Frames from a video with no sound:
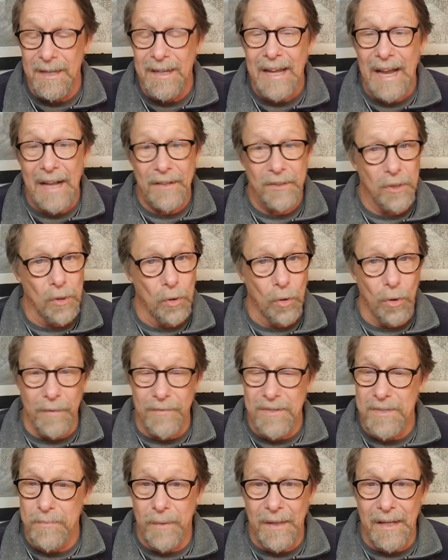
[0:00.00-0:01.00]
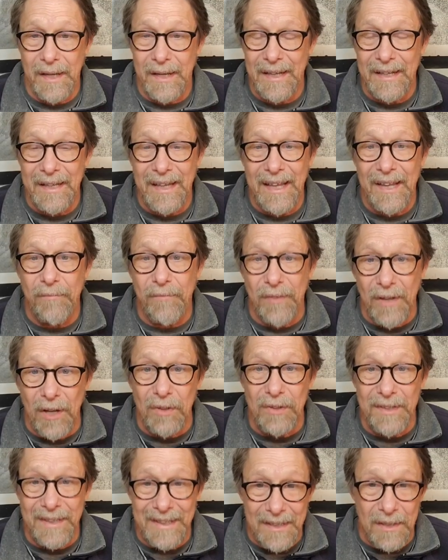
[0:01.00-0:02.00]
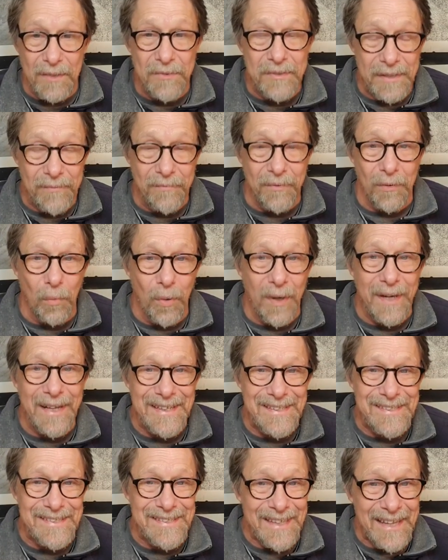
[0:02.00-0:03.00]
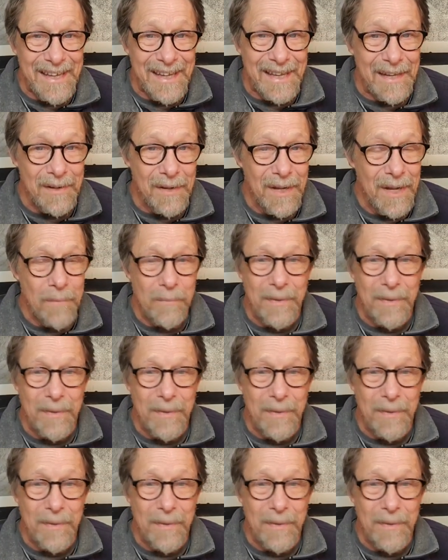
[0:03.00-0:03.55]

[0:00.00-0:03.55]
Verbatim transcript: at the core of his being. And he felt guilty for what he did,